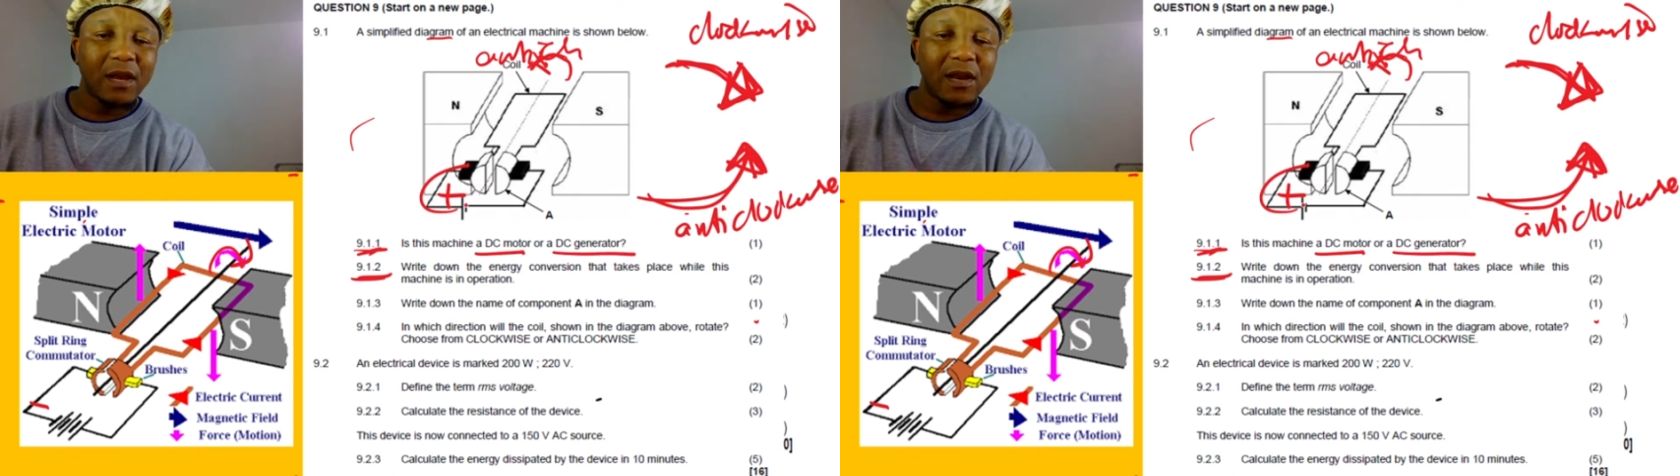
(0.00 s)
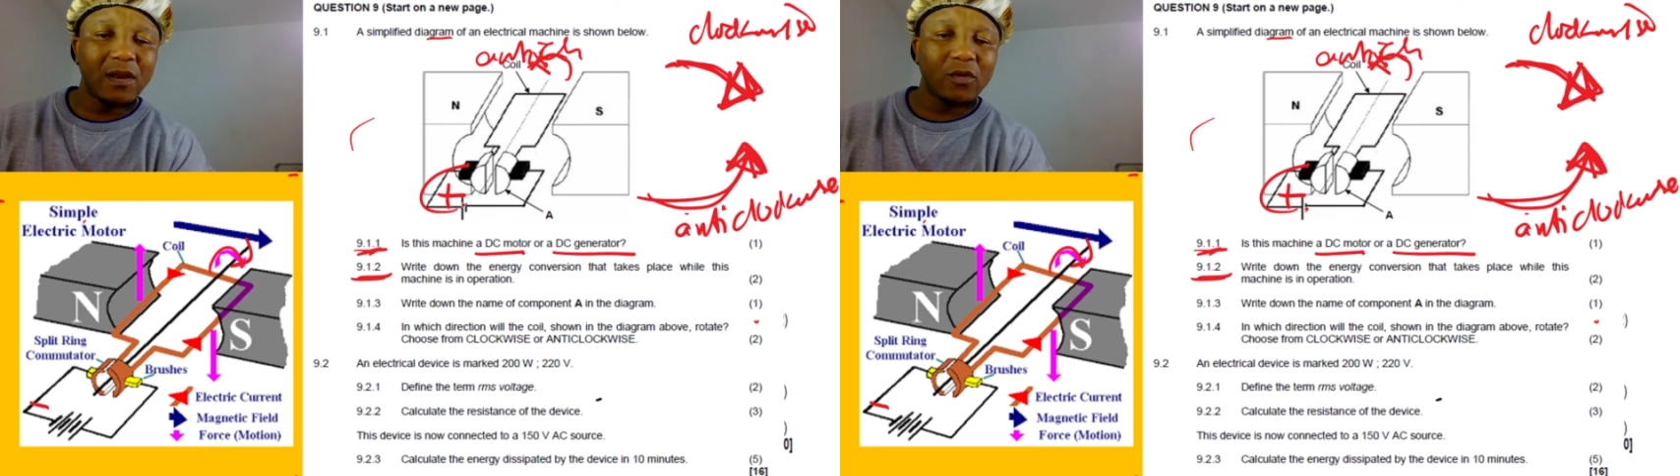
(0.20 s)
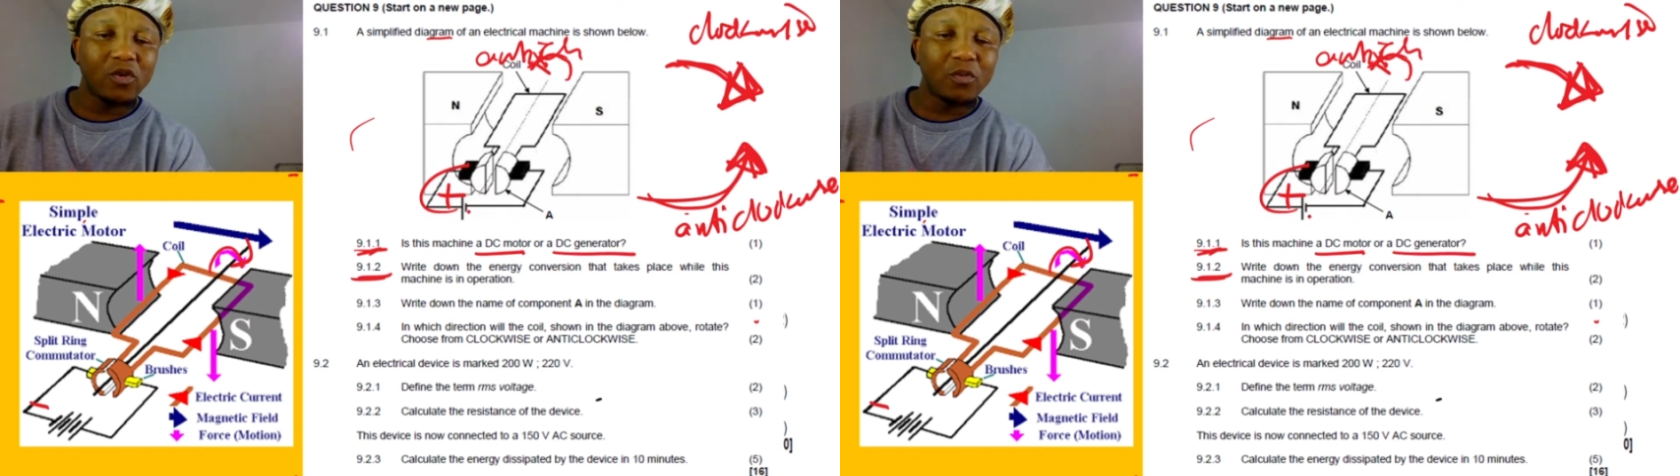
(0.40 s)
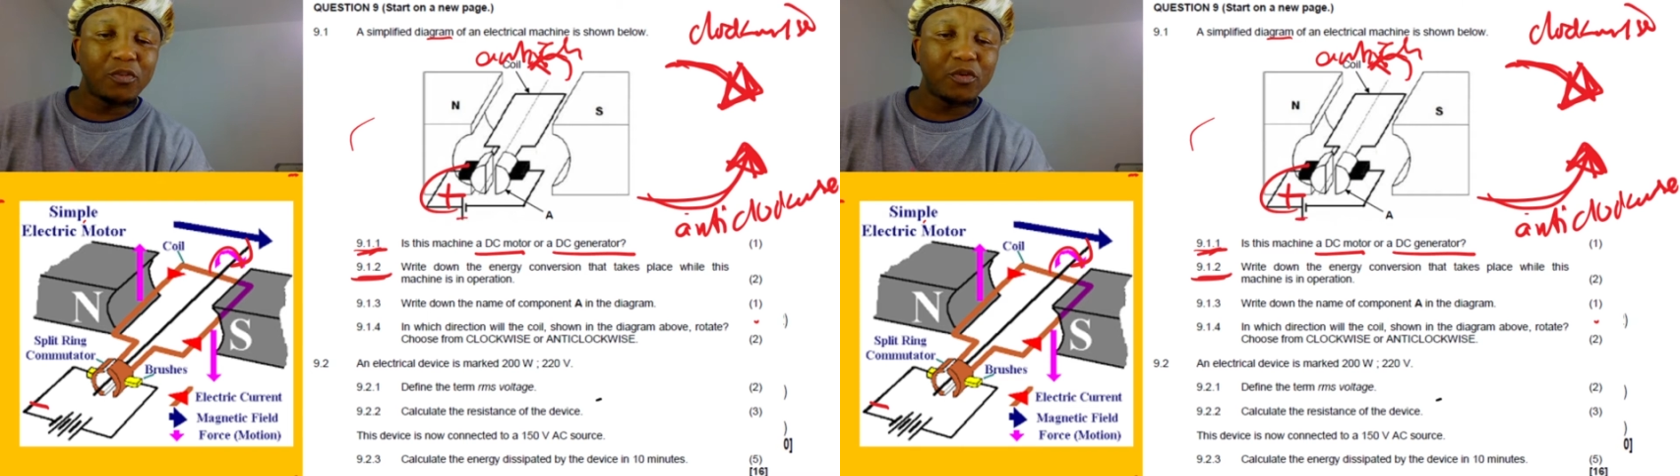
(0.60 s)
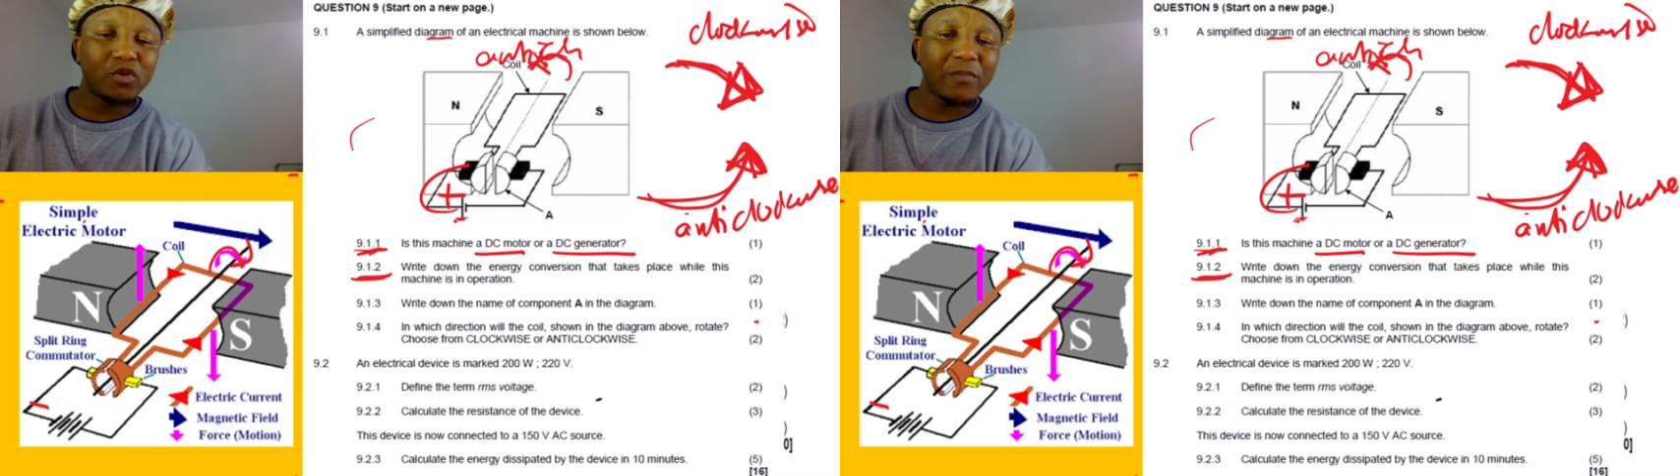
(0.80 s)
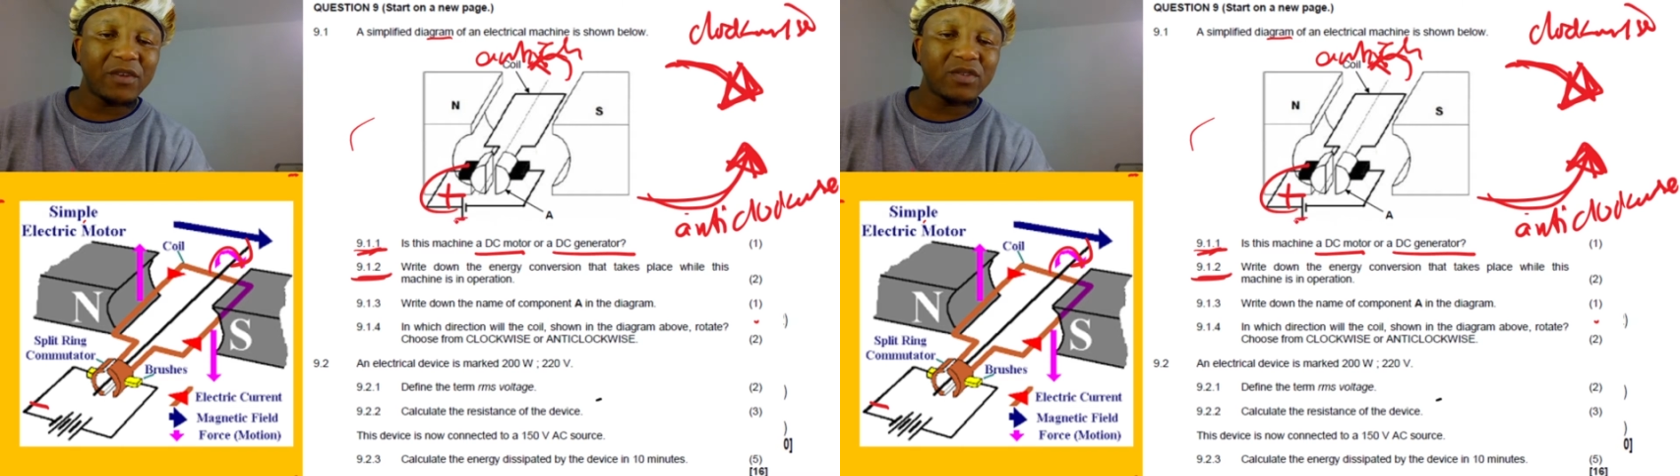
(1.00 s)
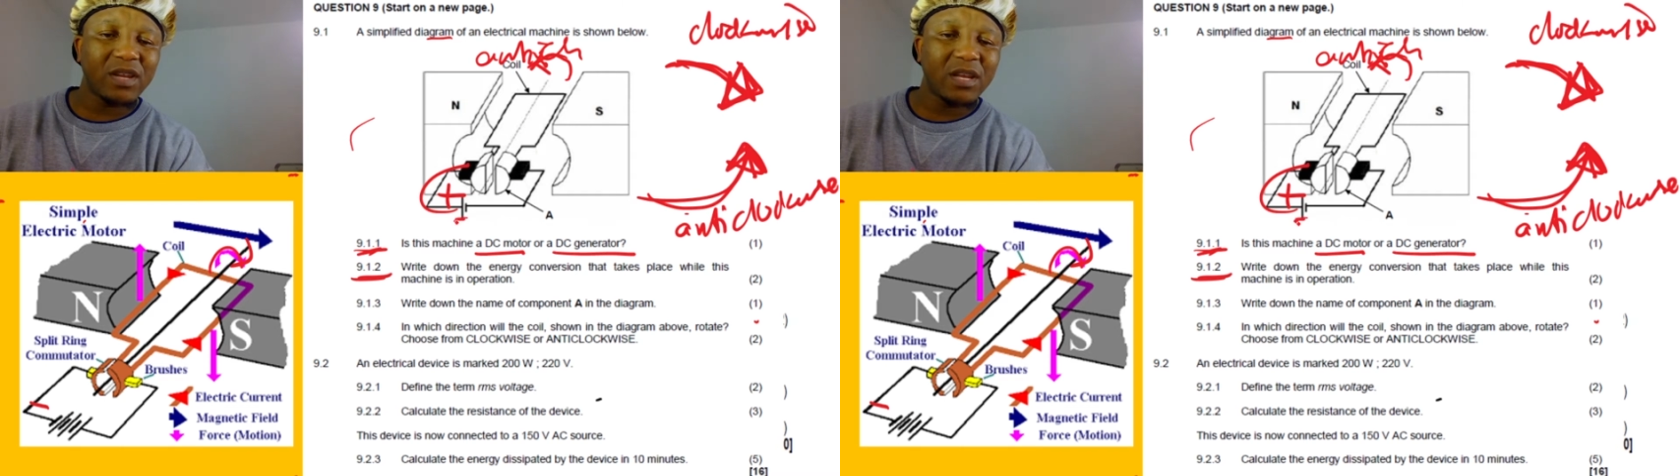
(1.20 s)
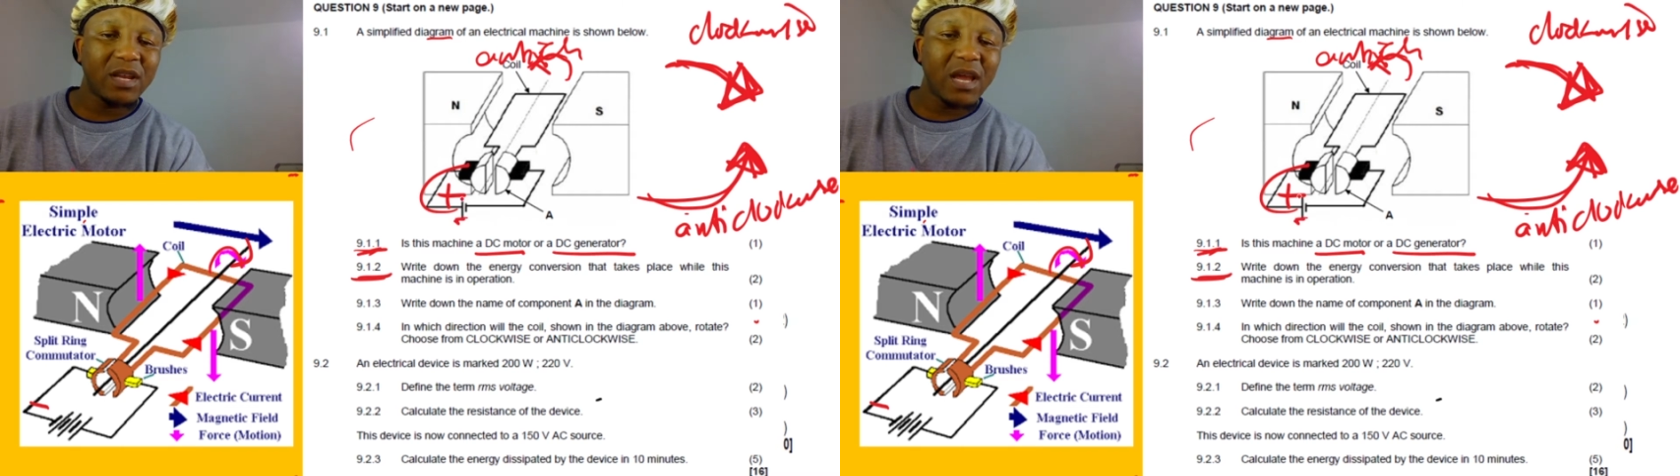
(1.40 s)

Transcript: look, you put your battery,